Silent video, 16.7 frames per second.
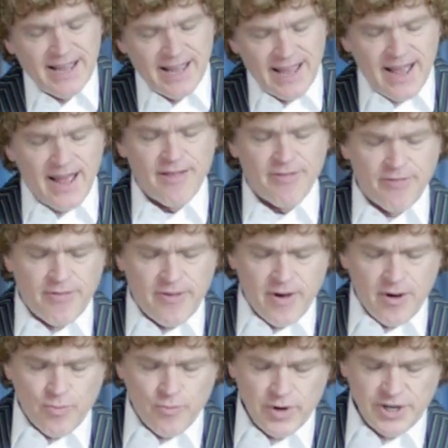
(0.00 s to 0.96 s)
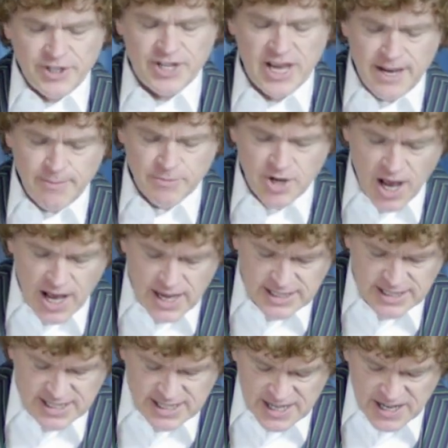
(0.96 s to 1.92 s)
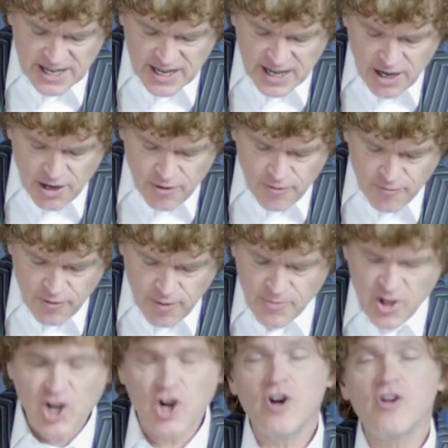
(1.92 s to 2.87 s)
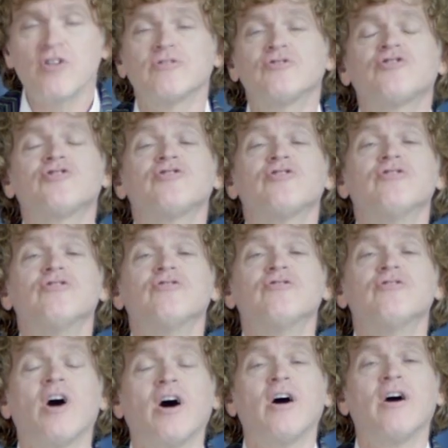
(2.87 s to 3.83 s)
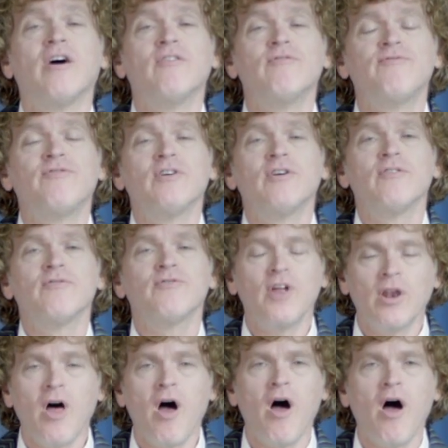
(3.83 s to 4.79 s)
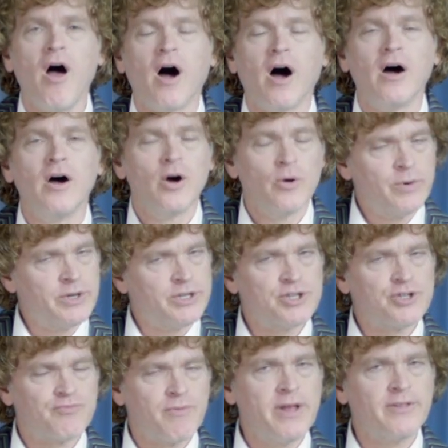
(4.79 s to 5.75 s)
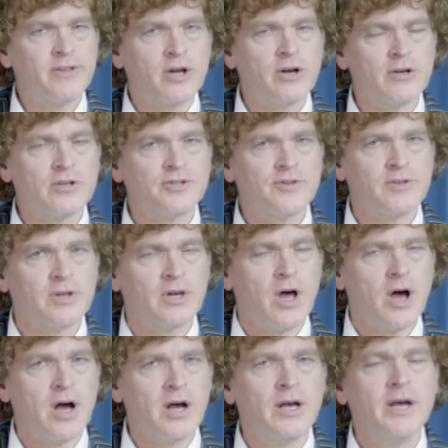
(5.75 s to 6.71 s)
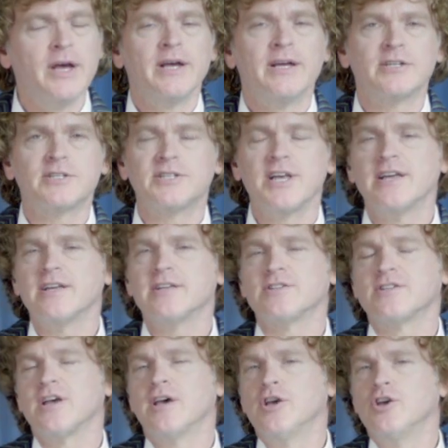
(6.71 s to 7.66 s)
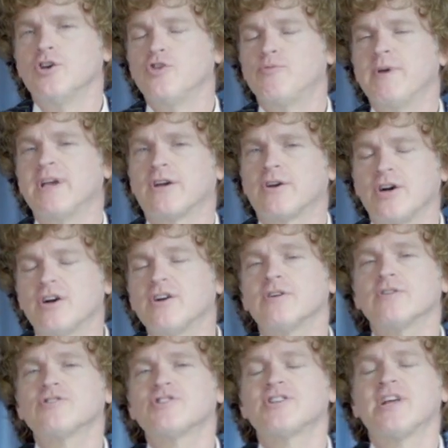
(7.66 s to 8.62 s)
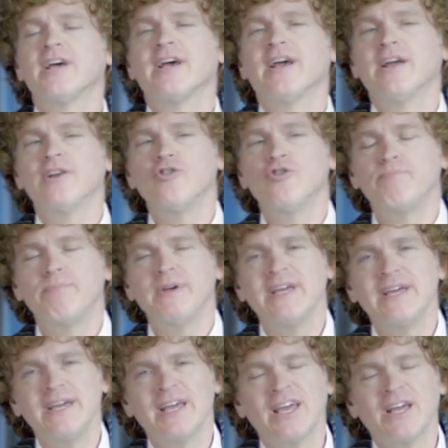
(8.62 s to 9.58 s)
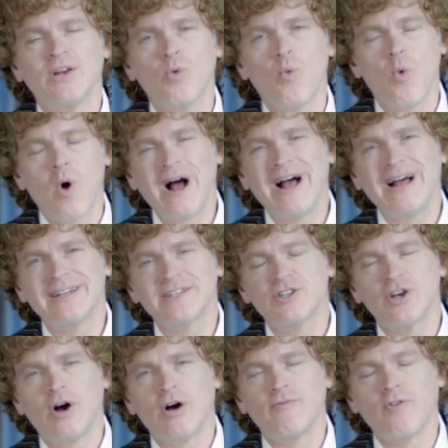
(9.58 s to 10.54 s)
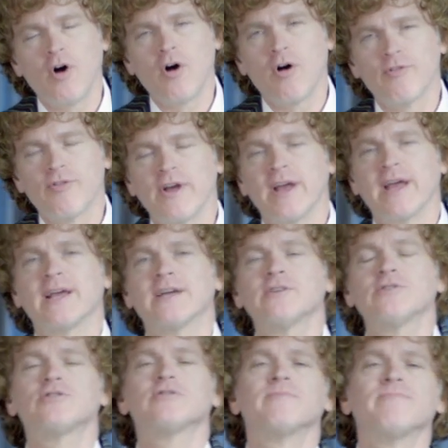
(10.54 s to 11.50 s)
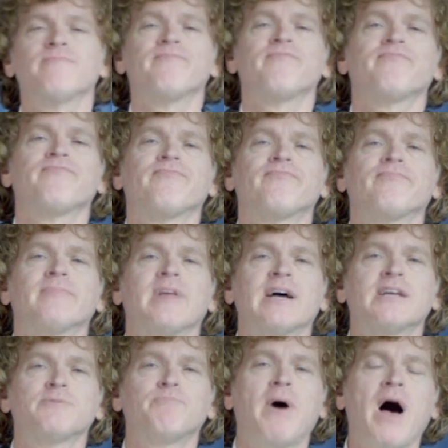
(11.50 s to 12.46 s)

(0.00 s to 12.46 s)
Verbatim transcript: hath redeemed us from the curse of the law we just read the curse of the law it says you'd be cursed and you'd be in want of all things that's